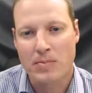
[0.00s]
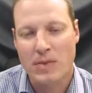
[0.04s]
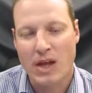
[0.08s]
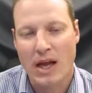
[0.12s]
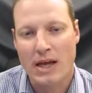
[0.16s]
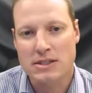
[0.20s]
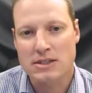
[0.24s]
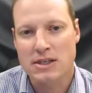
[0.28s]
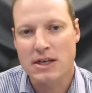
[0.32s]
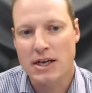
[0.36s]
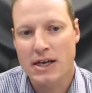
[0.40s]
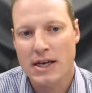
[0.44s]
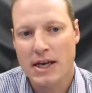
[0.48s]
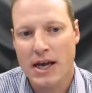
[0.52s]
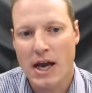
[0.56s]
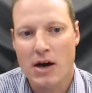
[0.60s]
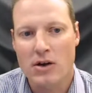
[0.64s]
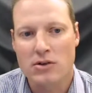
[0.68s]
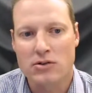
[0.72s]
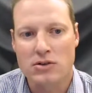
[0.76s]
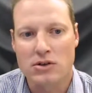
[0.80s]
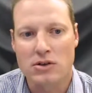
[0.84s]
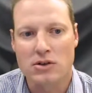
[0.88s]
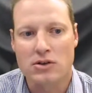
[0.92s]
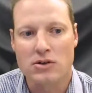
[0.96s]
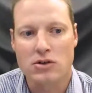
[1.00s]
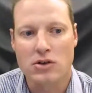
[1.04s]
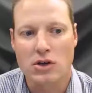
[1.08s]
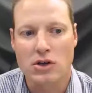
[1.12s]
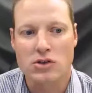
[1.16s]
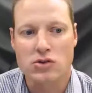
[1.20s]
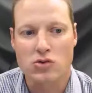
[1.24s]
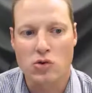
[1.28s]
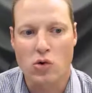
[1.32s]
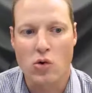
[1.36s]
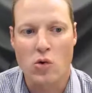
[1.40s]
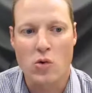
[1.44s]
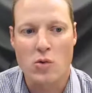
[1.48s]
as an accountant,
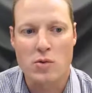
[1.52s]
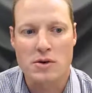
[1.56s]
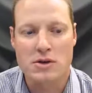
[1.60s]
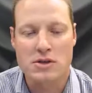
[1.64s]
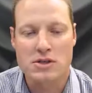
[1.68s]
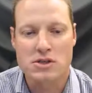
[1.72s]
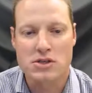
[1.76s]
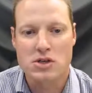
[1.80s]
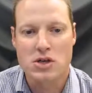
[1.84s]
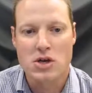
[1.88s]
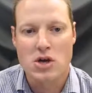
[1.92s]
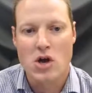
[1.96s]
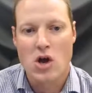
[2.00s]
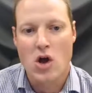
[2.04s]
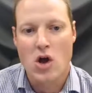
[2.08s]
it's almost